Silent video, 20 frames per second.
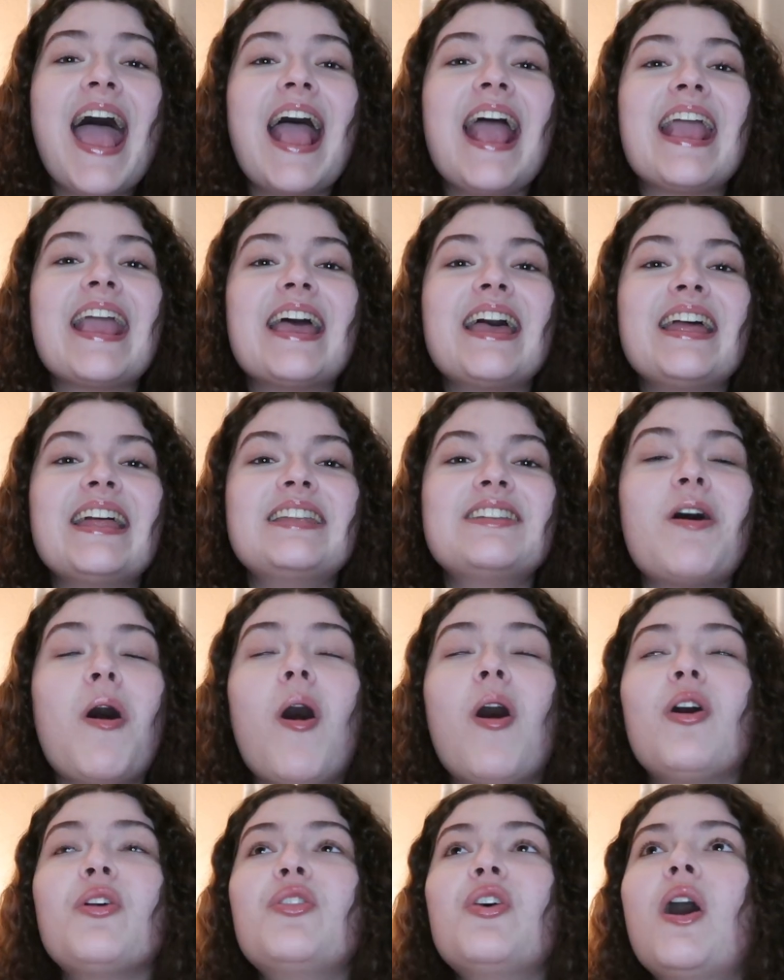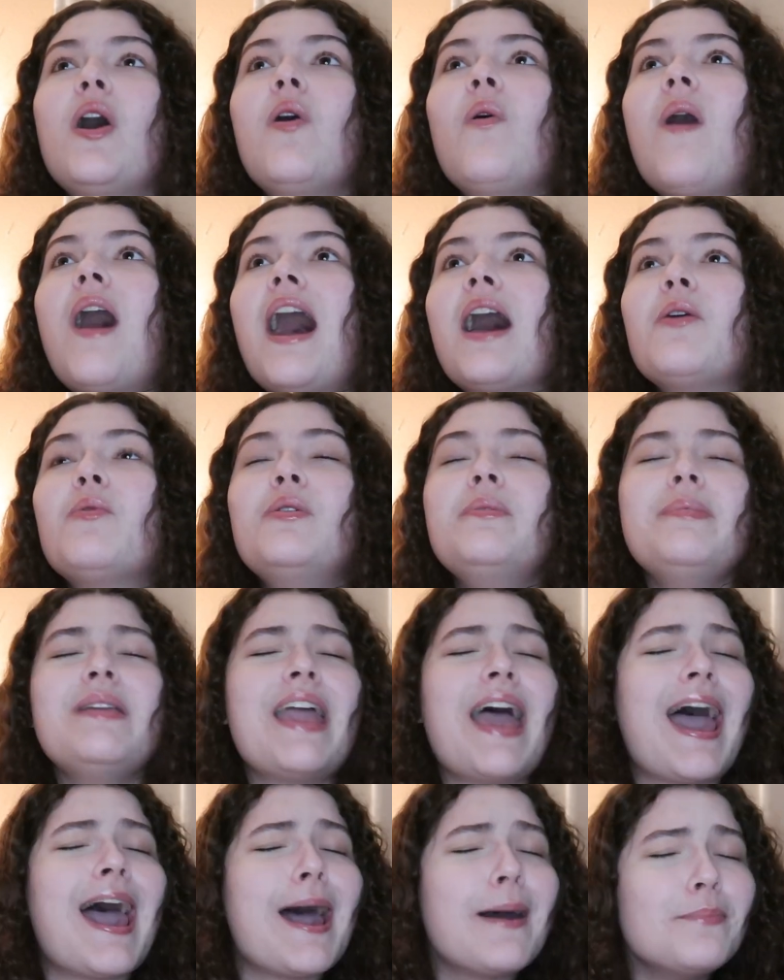And although I would be
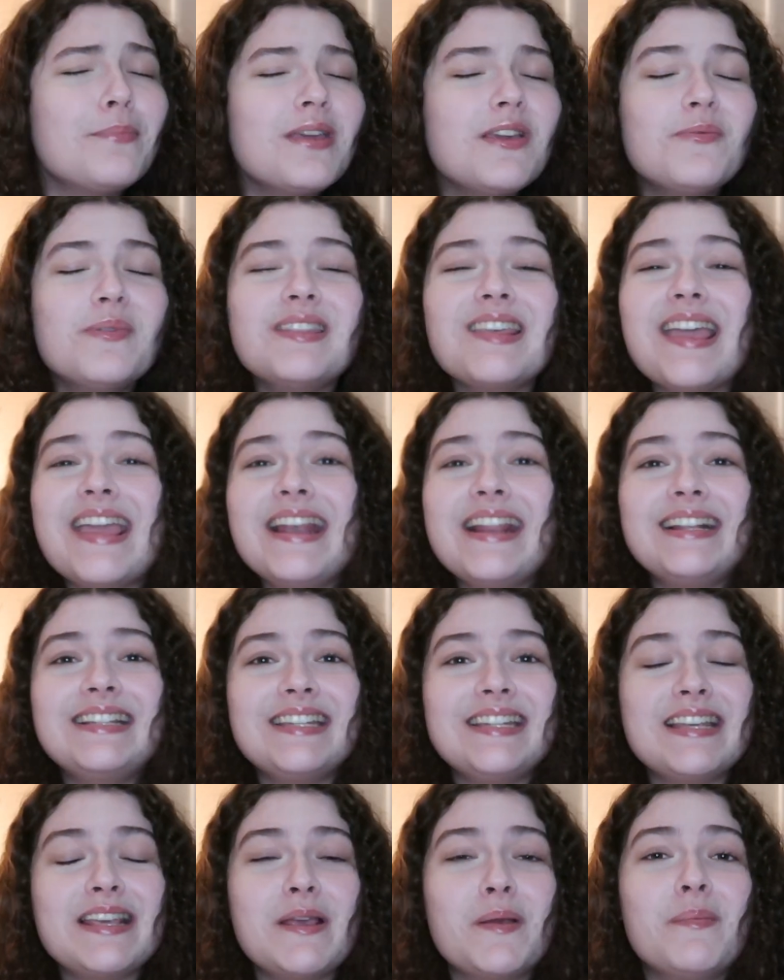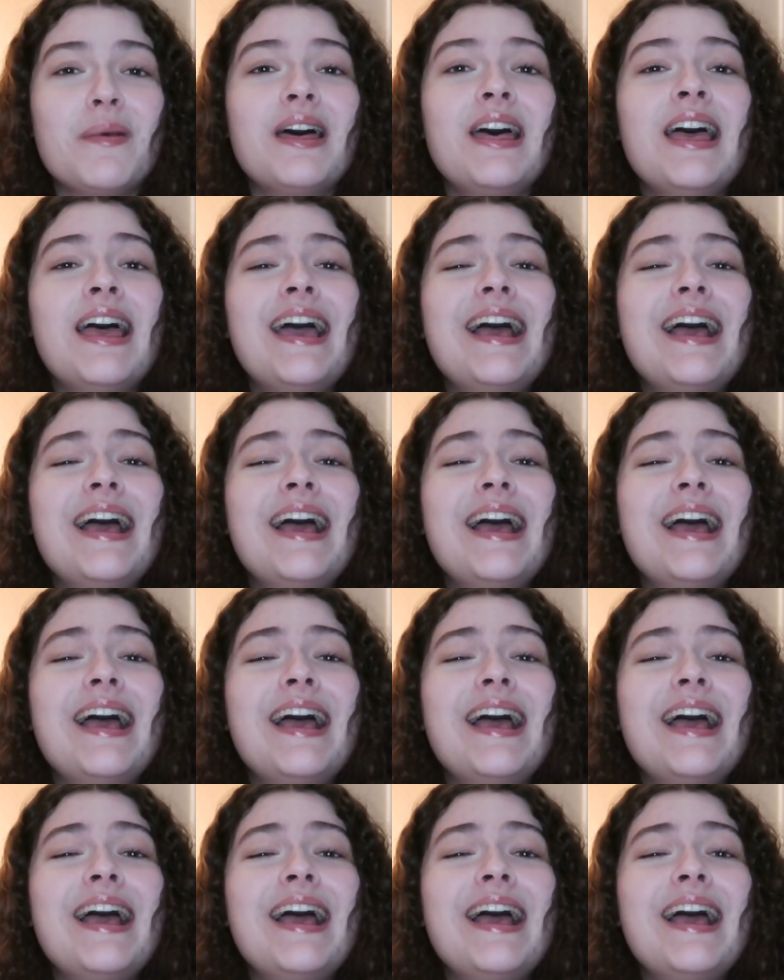happy with any team,